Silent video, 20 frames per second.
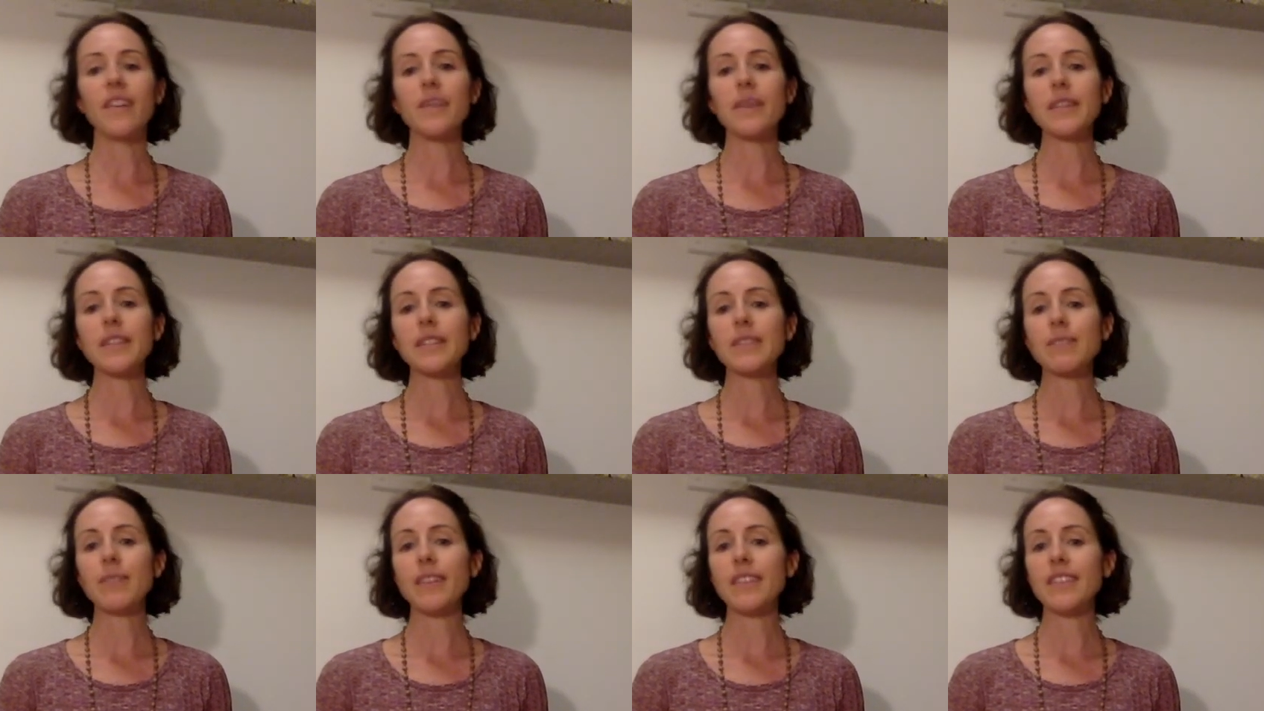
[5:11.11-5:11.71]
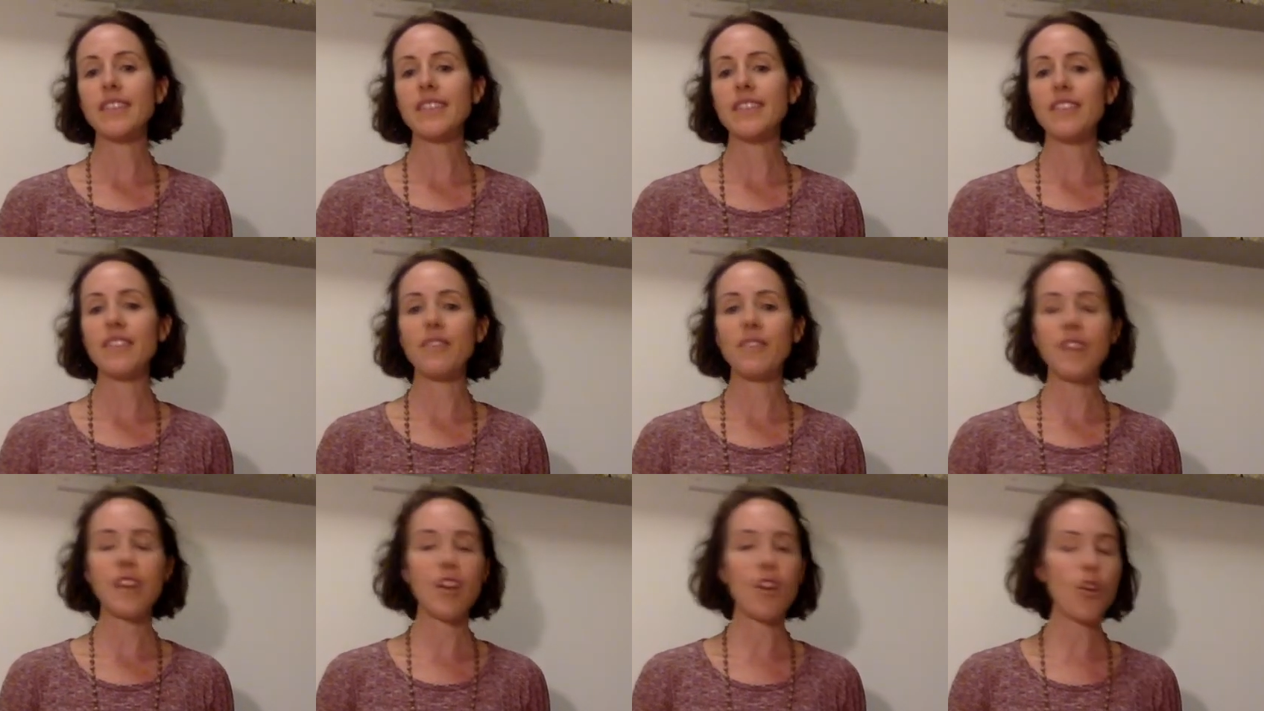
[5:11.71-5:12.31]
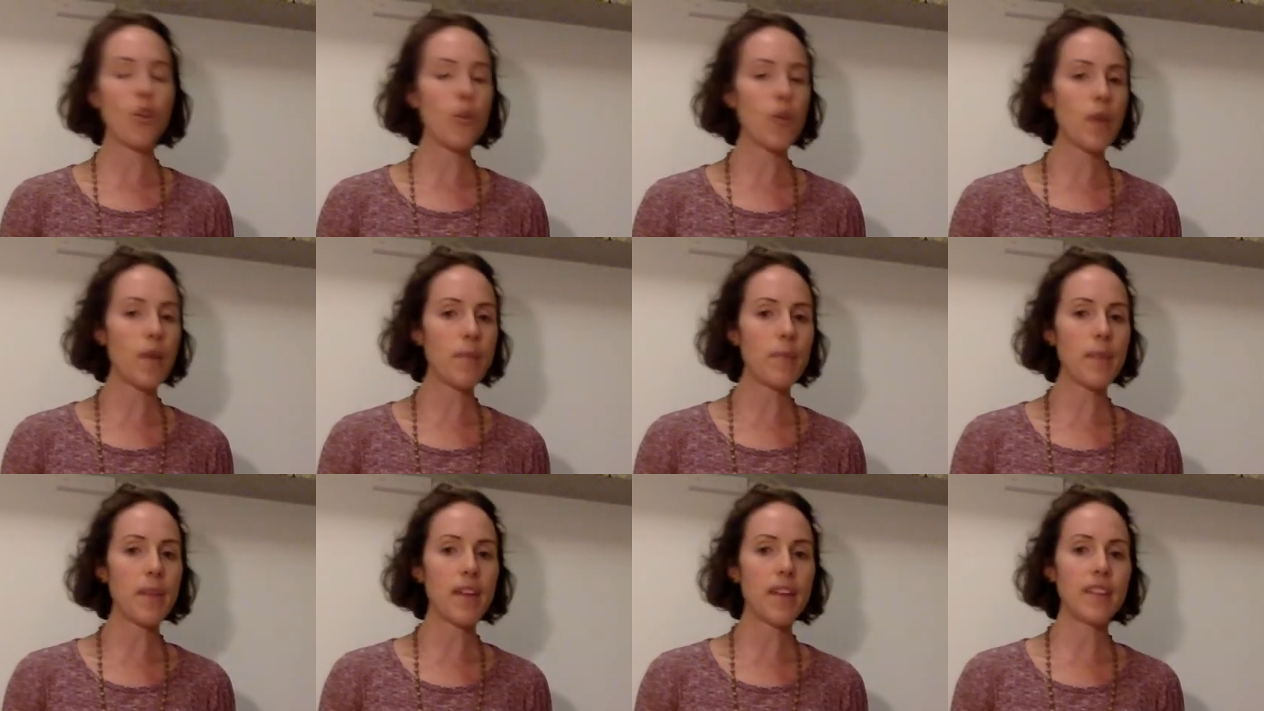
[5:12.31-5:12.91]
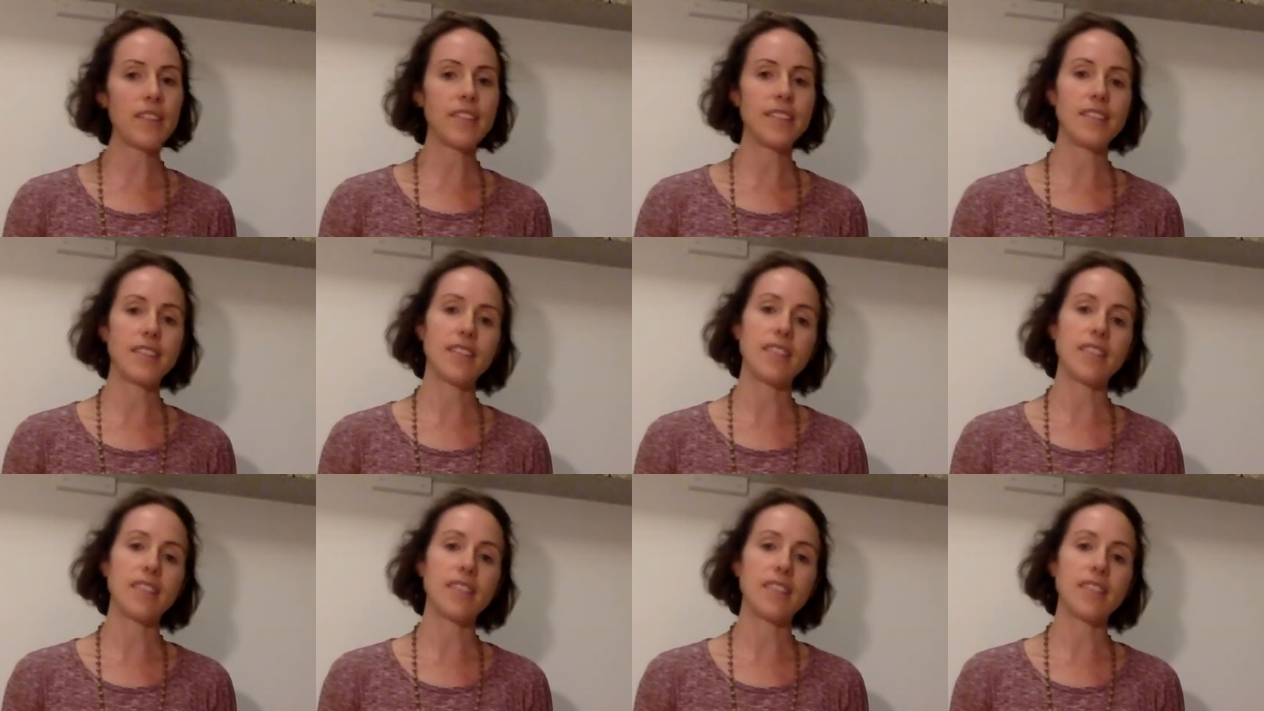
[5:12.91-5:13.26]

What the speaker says: expensive equipment.